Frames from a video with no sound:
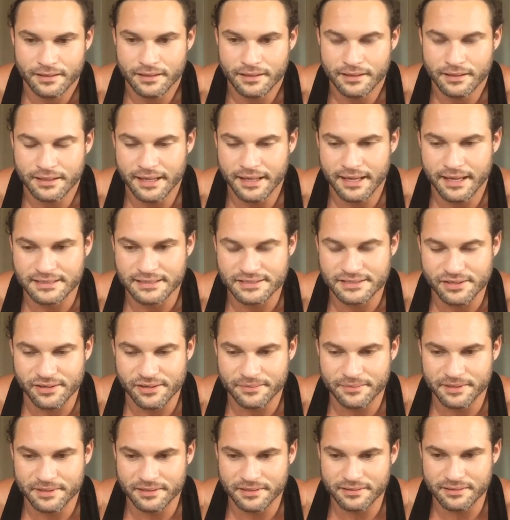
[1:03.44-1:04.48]
Yeah, so,
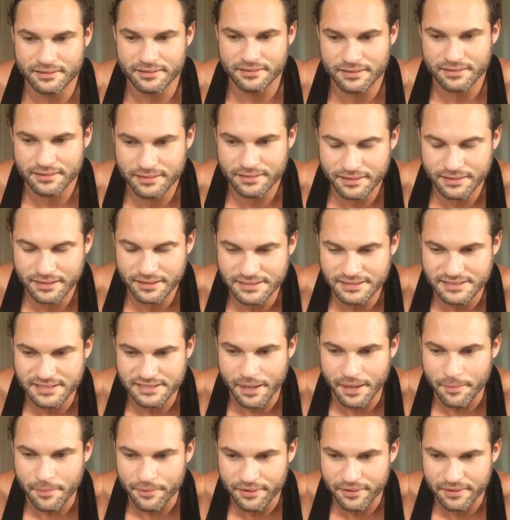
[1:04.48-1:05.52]
I mean, in
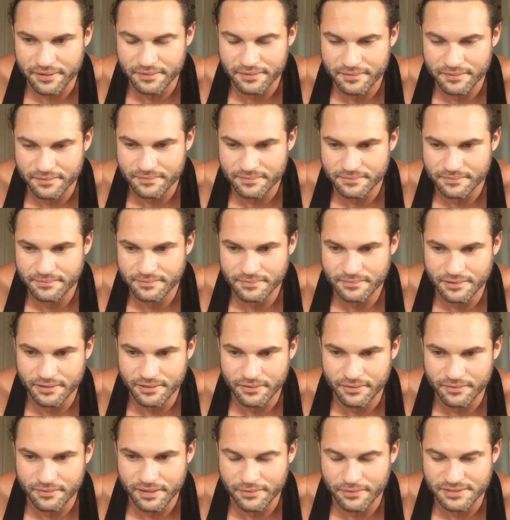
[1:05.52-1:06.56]
summary, you
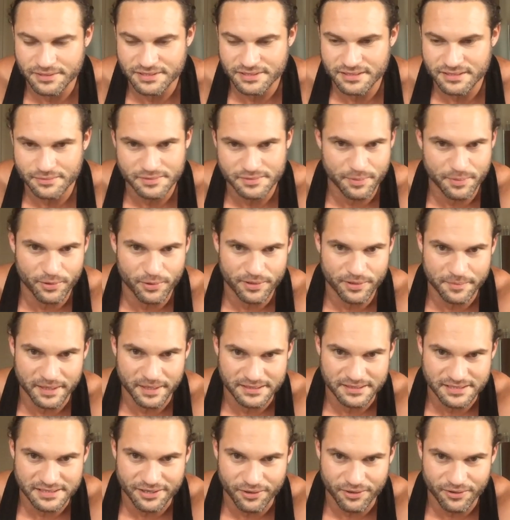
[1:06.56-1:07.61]
know, I was born in
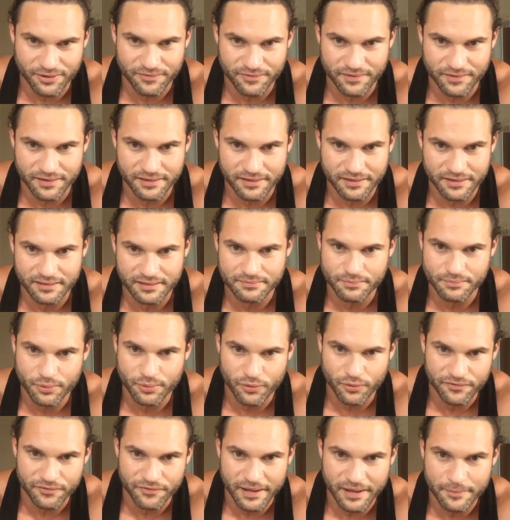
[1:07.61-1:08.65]
Mexico, very
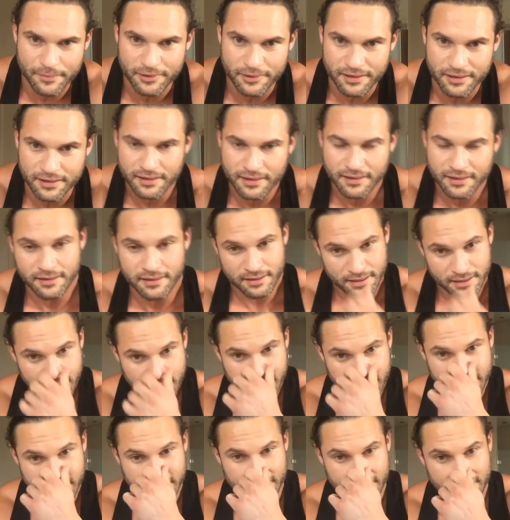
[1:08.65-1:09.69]
poor family,
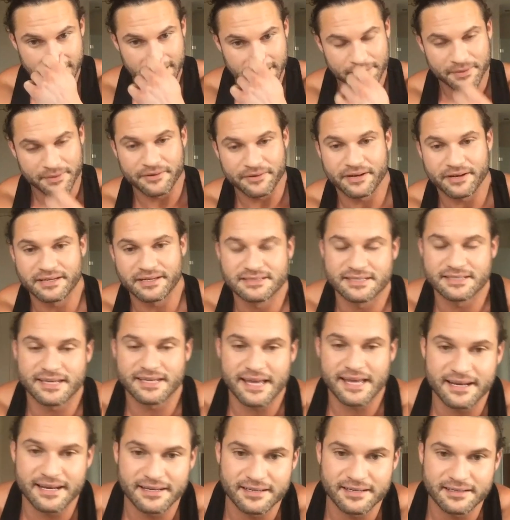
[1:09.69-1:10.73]
immigrated to
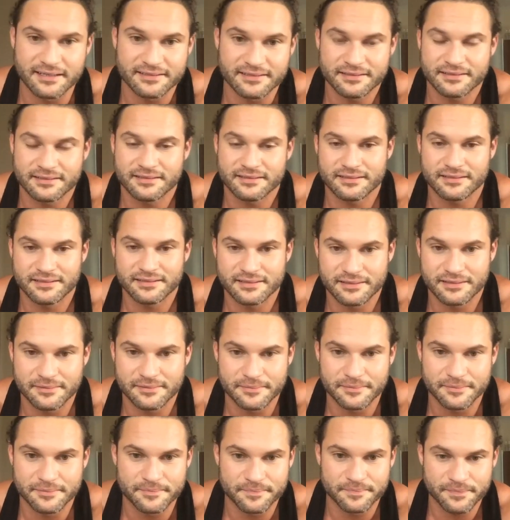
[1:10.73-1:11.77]
Canada.
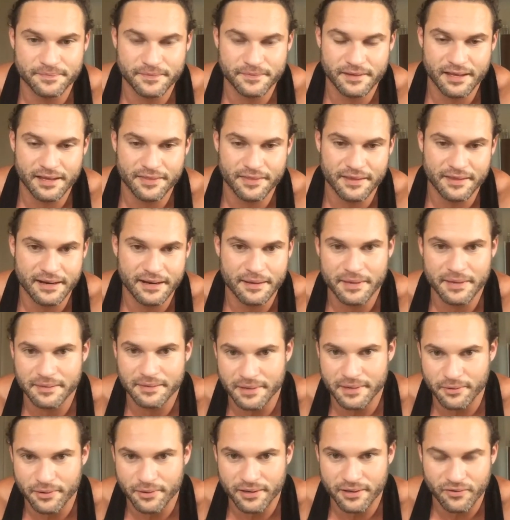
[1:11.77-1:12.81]
And then I made
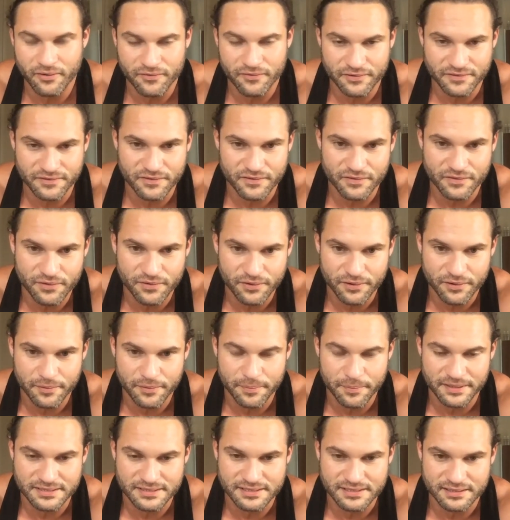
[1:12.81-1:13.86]
my way over to
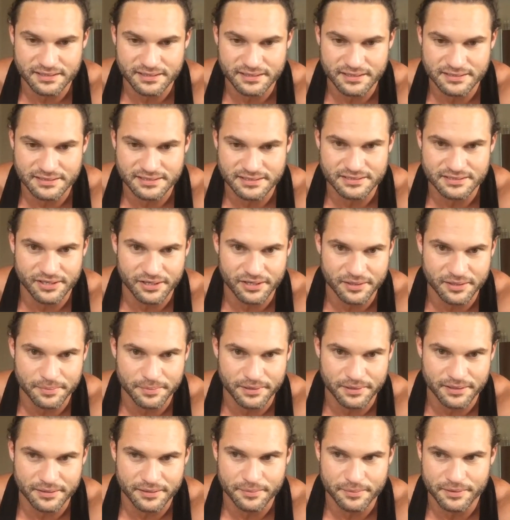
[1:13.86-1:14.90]
Europe as a soccer
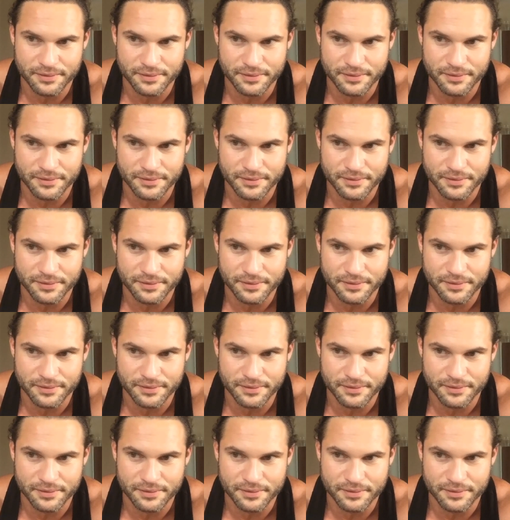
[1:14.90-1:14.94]
player.